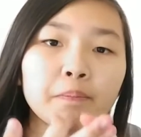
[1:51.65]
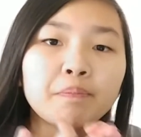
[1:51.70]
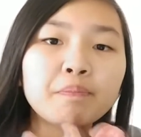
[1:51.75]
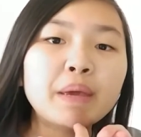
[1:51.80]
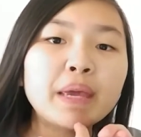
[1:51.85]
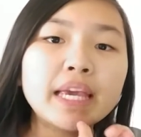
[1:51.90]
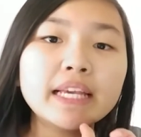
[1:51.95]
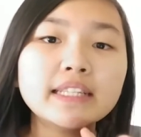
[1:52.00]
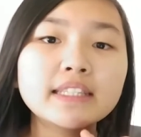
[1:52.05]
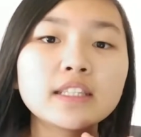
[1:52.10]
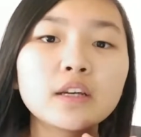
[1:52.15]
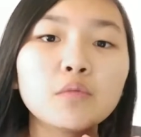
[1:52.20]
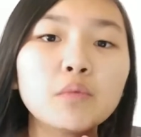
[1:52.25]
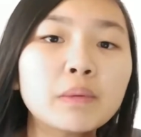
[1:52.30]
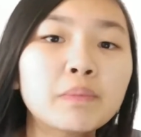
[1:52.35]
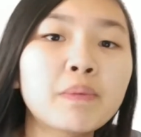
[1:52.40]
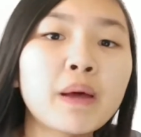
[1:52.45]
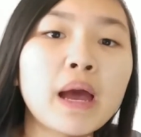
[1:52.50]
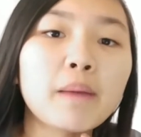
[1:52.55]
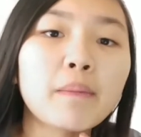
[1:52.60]
Pizza
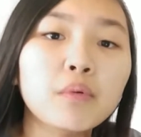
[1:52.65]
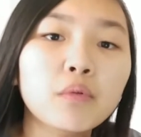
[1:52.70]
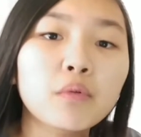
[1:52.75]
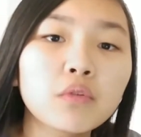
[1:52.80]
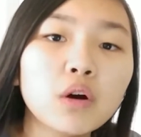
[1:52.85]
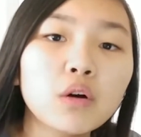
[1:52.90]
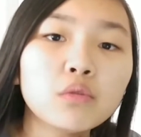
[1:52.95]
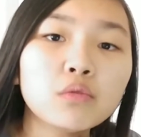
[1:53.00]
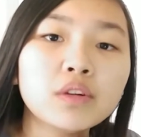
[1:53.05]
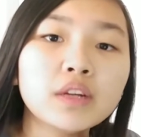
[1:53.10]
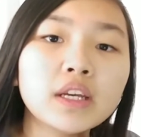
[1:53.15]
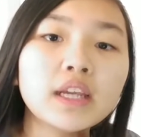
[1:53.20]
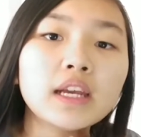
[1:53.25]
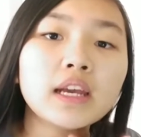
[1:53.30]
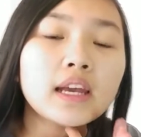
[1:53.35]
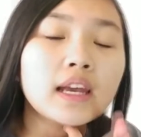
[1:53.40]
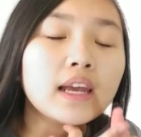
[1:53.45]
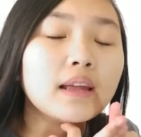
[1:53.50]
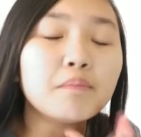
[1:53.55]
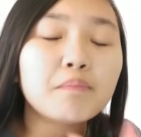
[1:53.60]
with pepperoni
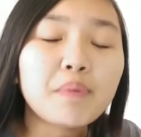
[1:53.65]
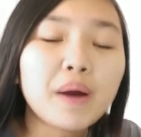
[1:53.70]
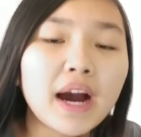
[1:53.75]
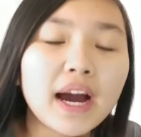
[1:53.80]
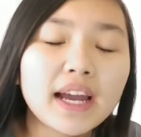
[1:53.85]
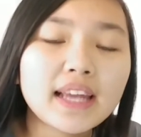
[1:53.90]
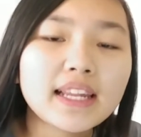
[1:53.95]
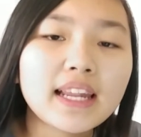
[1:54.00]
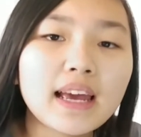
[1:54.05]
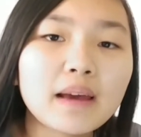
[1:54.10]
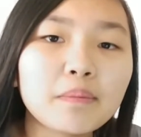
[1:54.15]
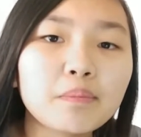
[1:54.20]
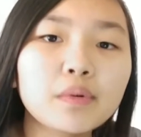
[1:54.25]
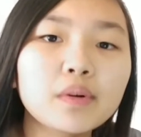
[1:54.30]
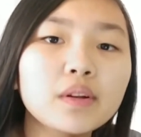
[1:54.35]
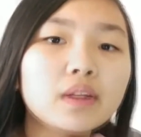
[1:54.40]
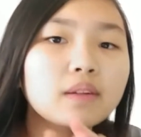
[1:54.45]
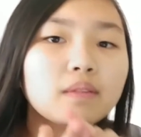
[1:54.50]
and pineapple